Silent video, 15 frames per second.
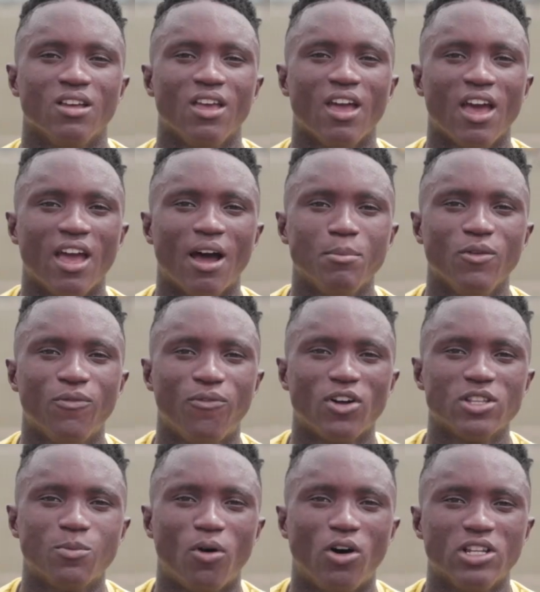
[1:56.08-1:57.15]
Yeah, I'm the
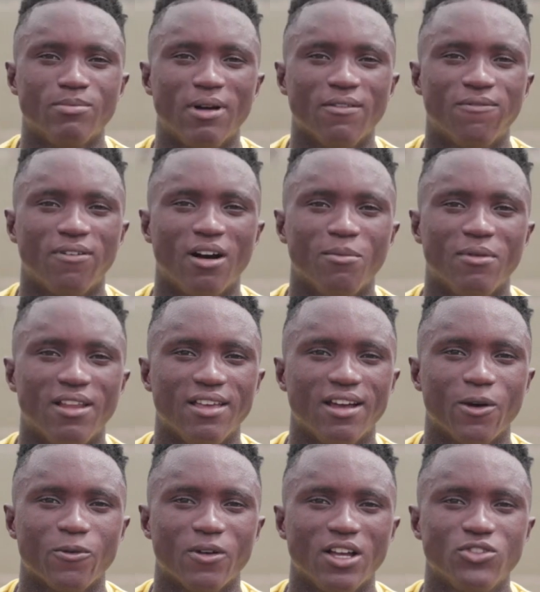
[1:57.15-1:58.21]
fourth born in my family,
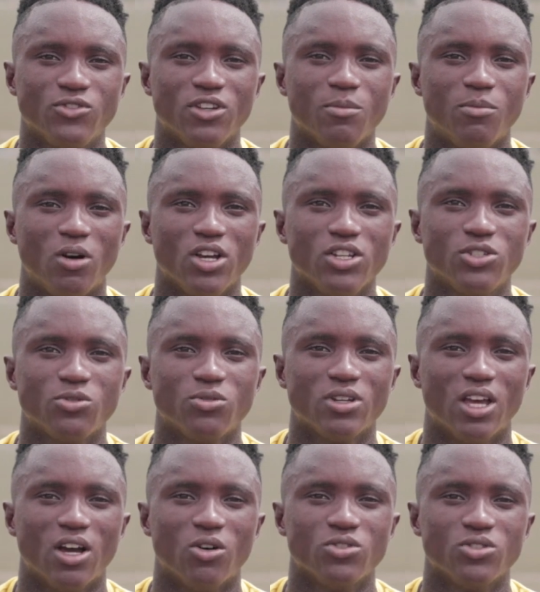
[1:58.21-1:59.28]
and we are 3 boys,
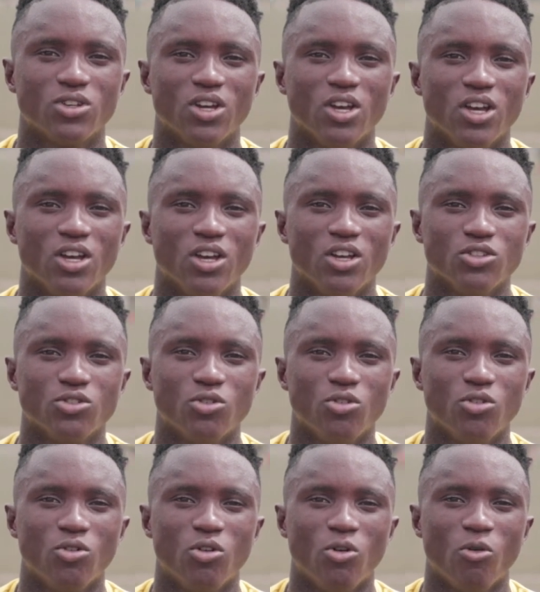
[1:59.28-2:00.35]
2 girls.
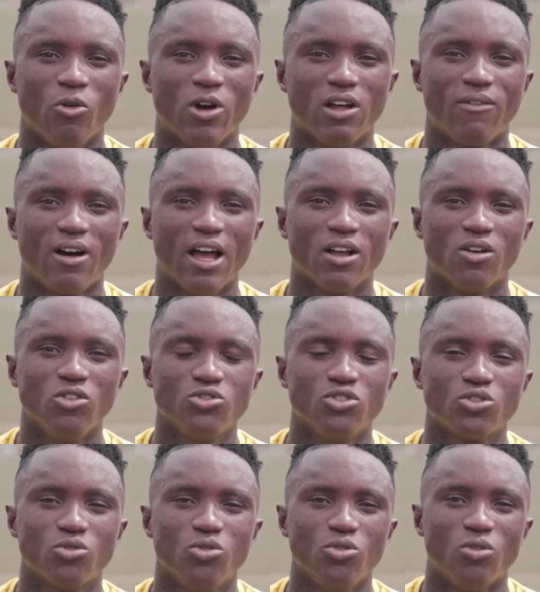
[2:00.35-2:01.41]
So whenever I go
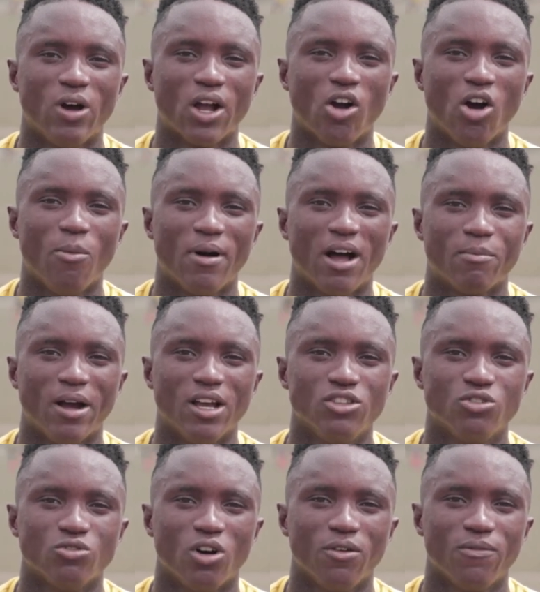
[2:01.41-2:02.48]
to school, I come back by
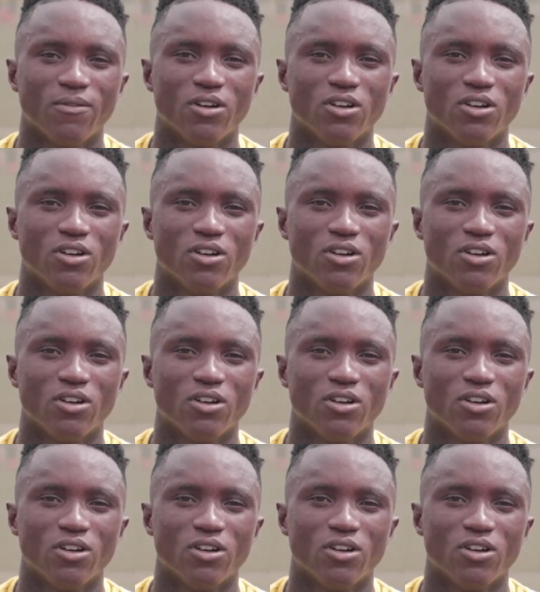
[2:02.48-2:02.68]
12